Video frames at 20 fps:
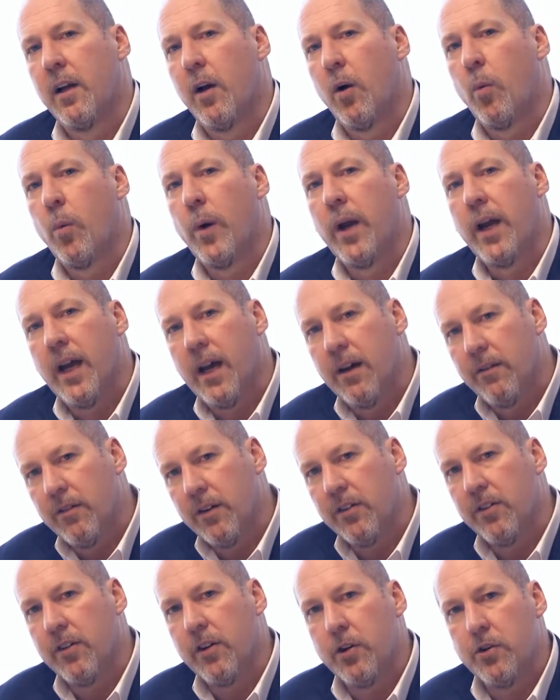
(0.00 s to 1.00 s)
We have a
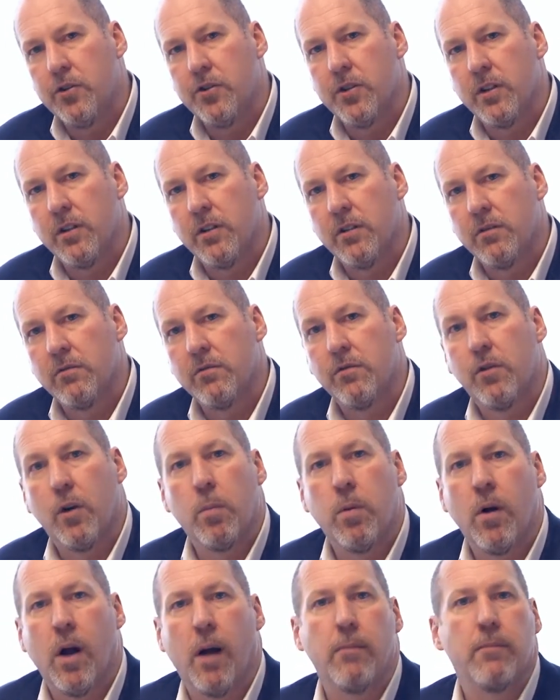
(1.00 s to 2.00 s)
solution for a
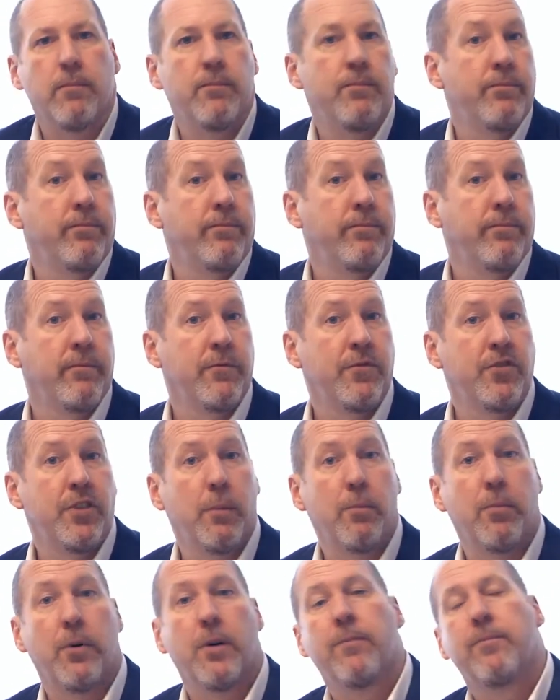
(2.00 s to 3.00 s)
problem.
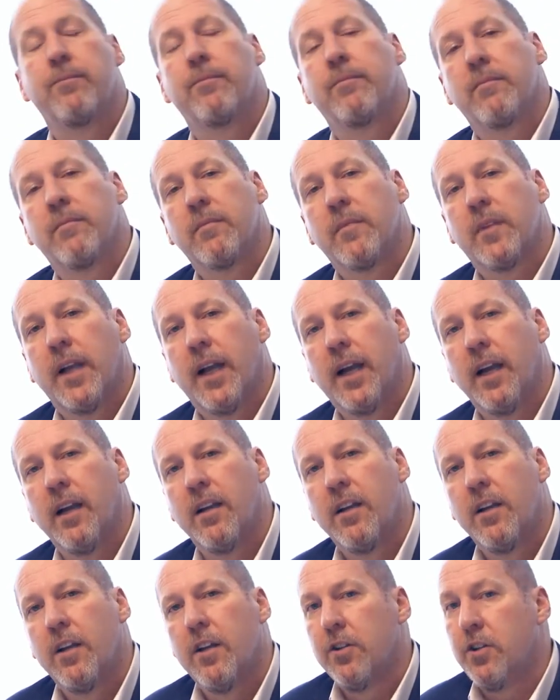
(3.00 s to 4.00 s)
Simple. Okay?
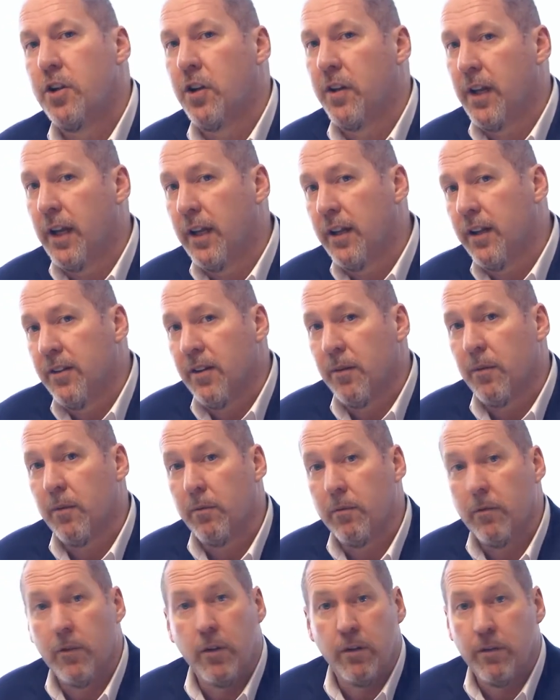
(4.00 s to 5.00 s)
Do you think it's a
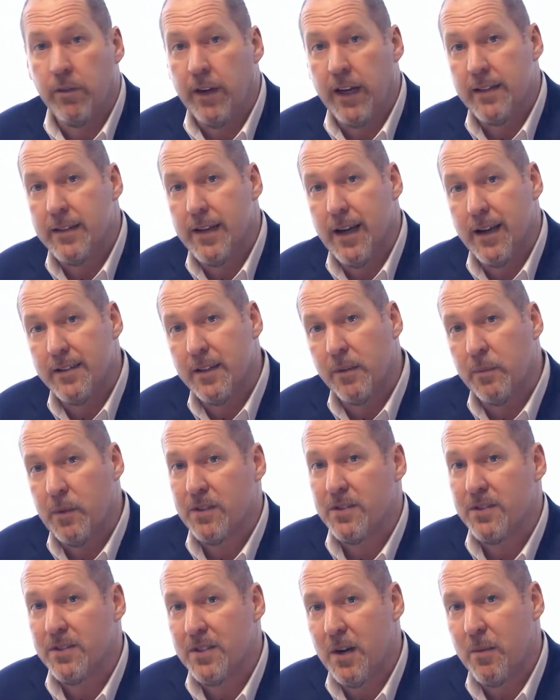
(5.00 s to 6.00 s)
fantastic
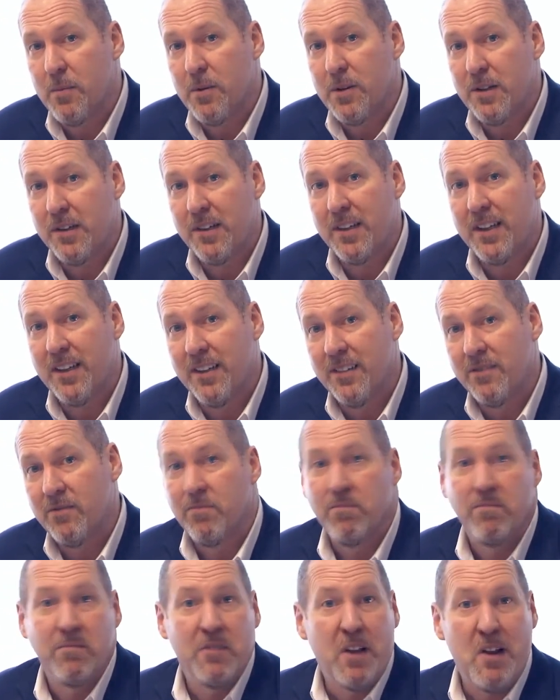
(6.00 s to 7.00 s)
business opportunity? Do
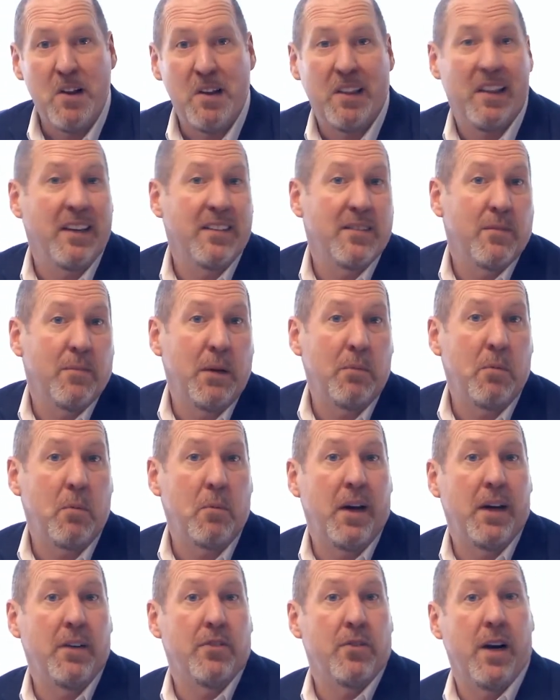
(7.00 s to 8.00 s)
you think some people
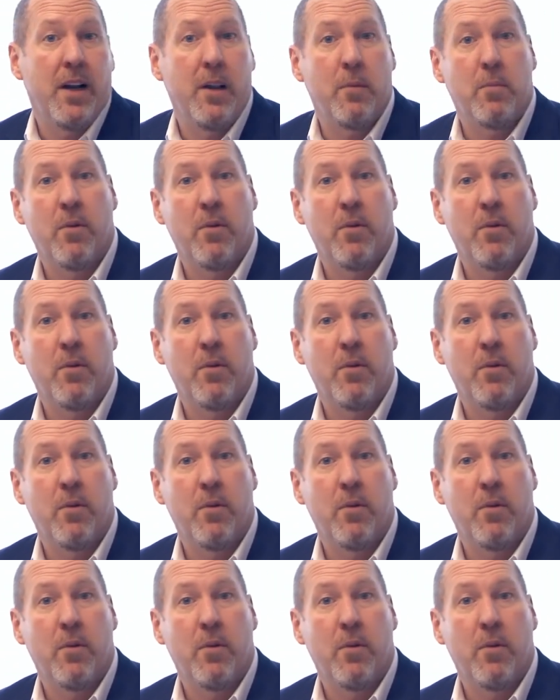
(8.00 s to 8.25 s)
might try the